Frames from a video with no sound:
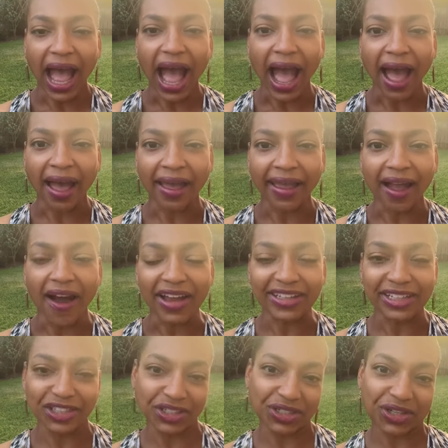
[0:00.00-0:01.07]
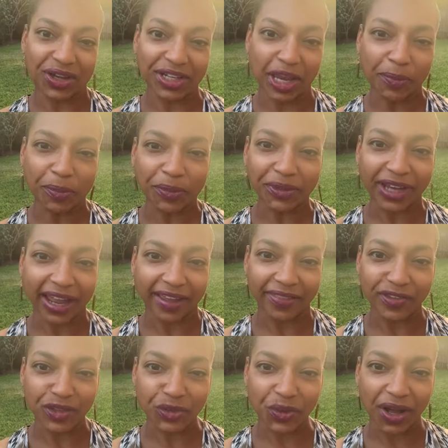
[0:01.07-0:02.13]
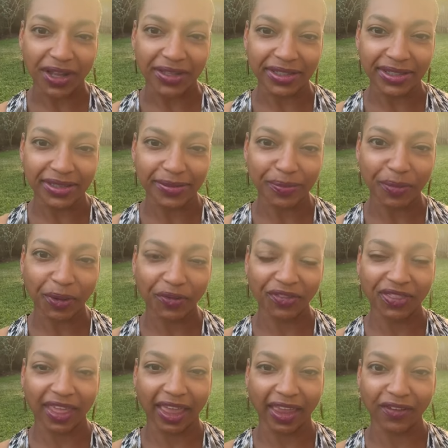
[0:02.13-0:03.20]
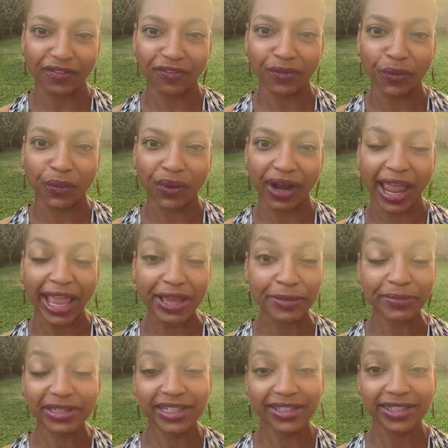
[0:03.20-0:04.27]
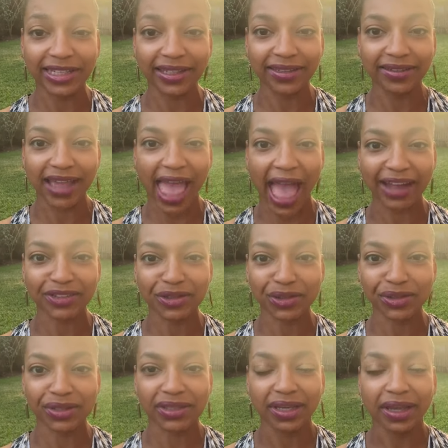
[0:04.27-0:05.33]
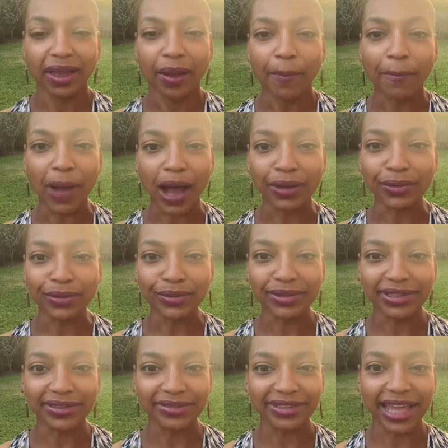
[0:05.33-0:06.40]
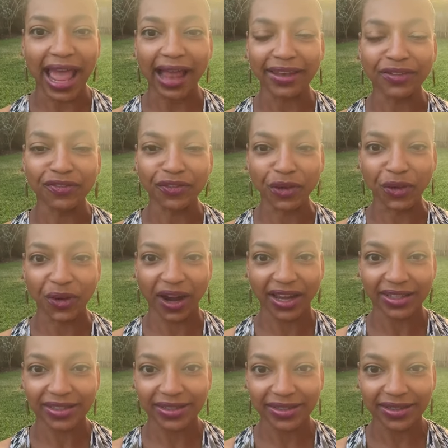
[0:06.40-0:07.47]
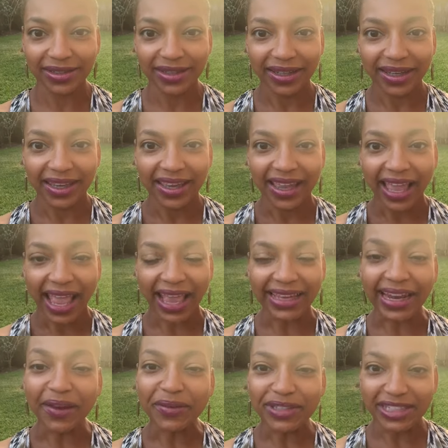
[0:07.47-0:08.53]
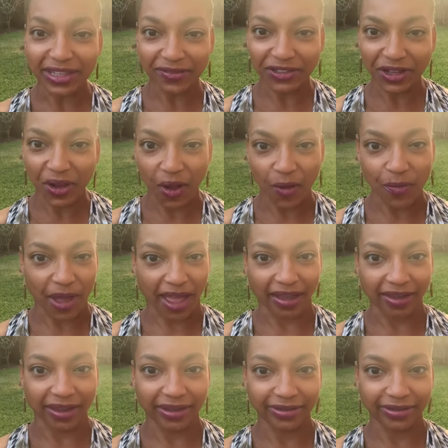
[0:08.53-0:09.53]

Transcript: I auditioned on April 9th, Gerard's birthday, for AMTC, Actors, Models, and Talent for Christ, and I received a call back.